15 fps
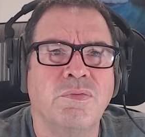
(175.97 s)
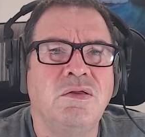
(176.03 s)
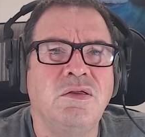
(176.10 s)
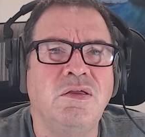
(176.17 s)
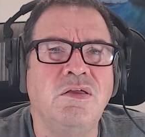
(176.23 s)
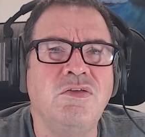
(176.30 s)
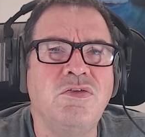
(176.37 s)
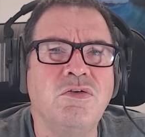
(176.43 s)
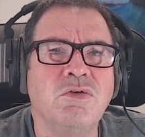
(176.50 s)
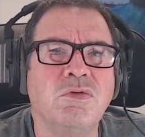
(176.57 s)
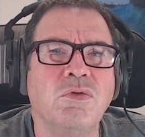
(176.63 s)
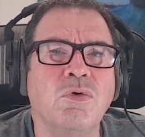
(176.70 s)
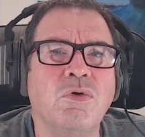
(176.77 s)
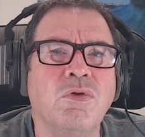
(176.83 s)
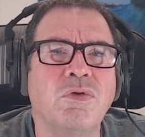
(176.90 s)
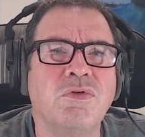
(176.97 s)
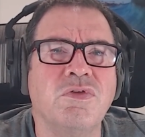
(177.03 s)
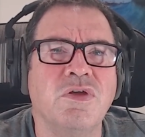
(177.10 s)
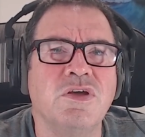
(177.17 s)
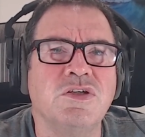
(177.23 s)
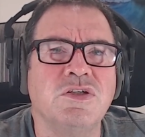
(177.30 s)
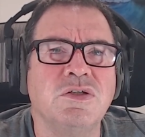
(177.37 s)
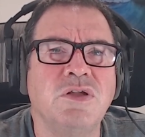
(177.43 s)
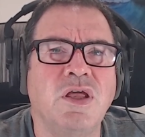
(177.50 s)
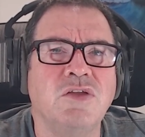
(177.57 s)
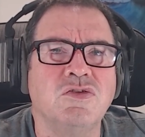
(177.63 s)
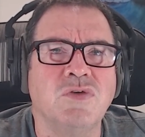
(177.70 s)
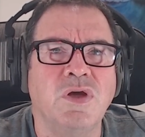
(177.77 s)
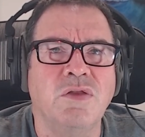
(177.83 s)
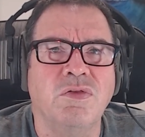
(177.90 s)
Easier localization and
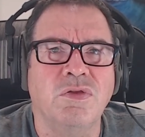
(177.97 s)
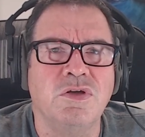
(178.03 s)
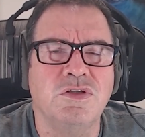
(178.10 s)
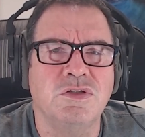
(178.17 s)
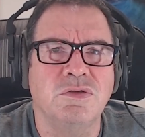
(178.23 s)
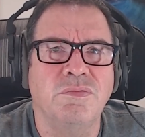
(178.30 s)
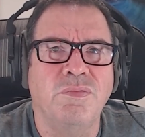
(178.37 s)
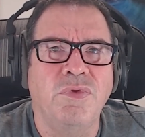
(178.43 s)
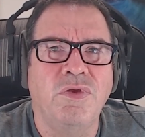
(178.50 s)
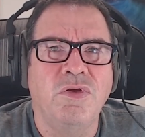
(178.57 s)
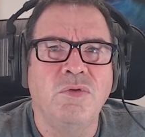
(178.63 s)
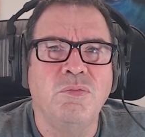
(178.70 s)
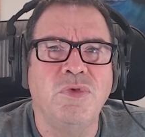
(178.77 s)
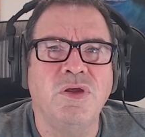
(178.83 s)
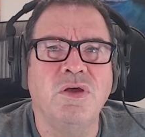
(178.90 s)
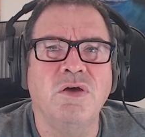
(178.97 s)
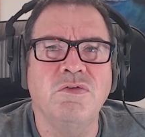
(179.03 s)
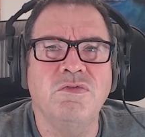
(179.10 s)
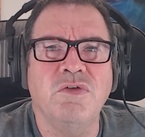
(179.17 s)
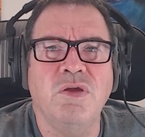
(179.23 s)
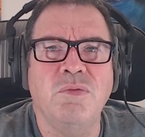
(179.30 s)
translation. Because type